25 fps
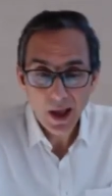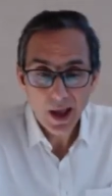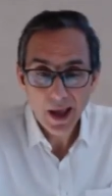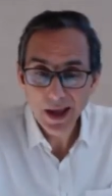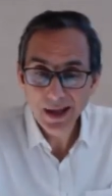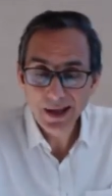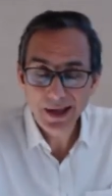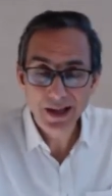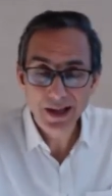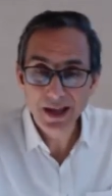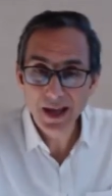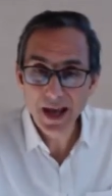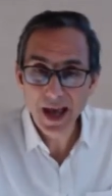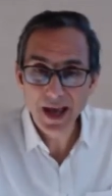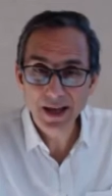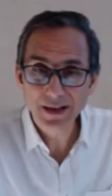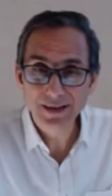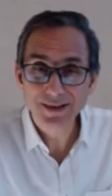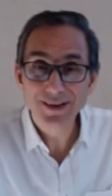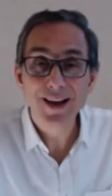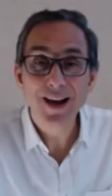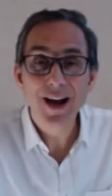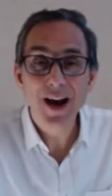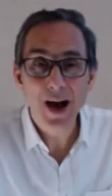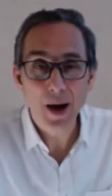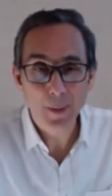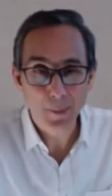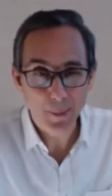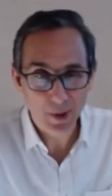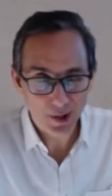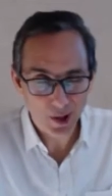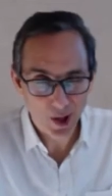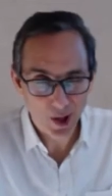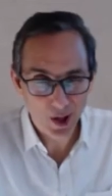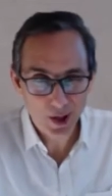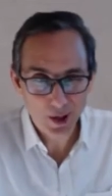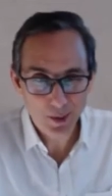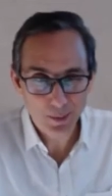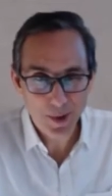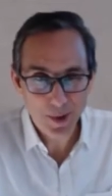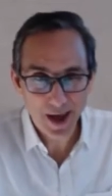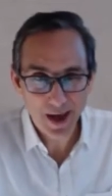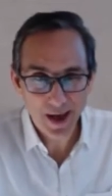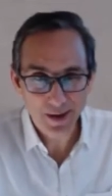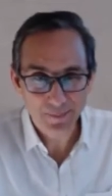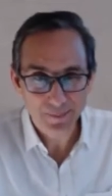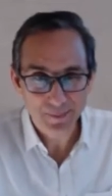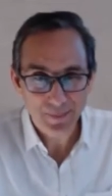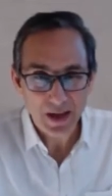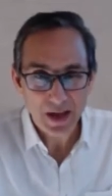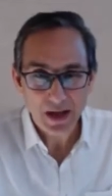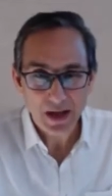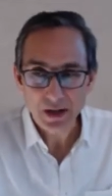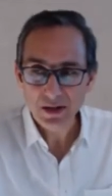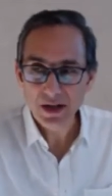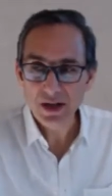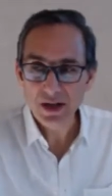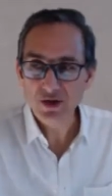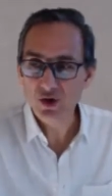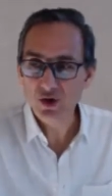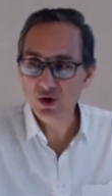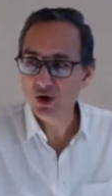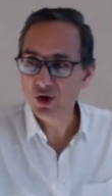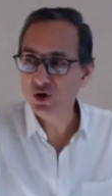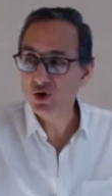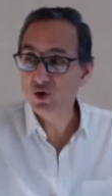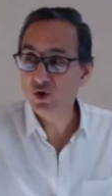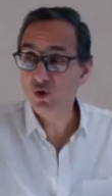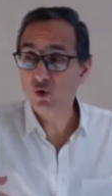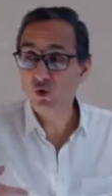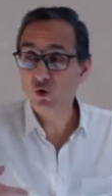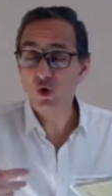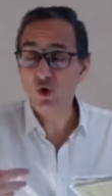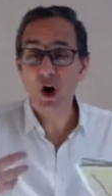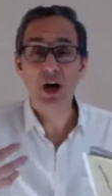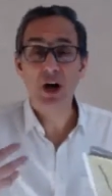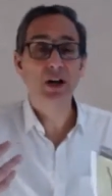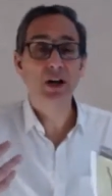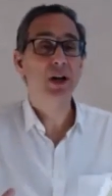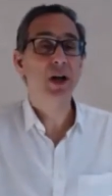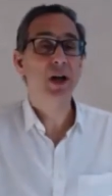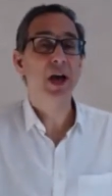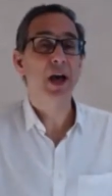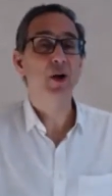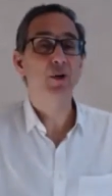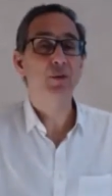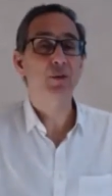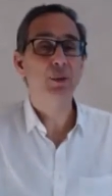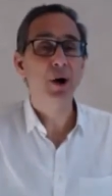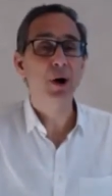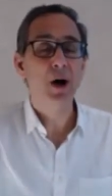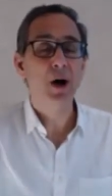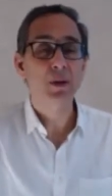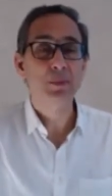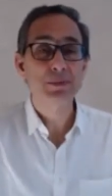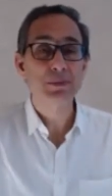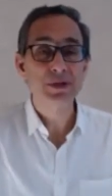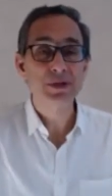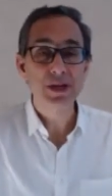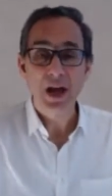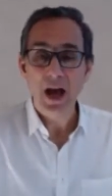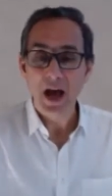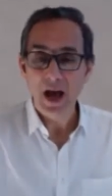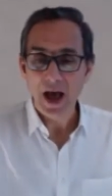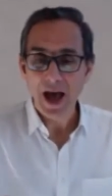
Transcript: And in the end, I'm a lucky man. These are just chronic health problems.